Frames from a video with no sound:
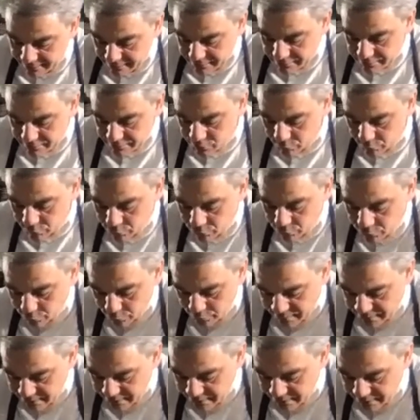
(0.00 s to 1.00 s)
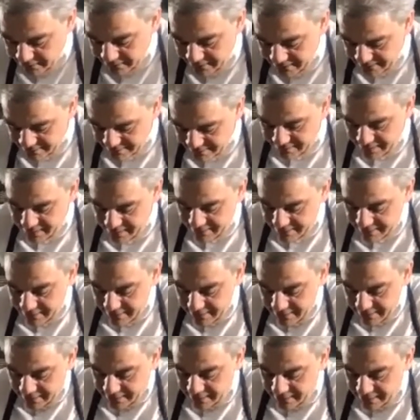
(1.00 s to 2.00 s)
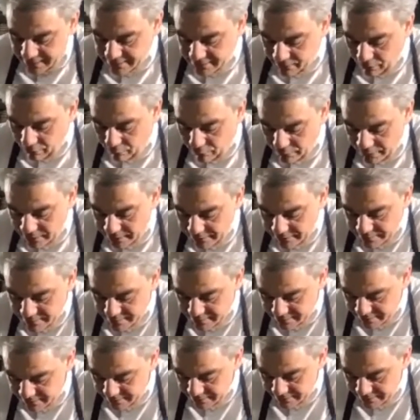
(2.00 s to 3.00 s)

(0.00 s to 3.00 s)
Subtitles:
So you use a little less then. And now here, see,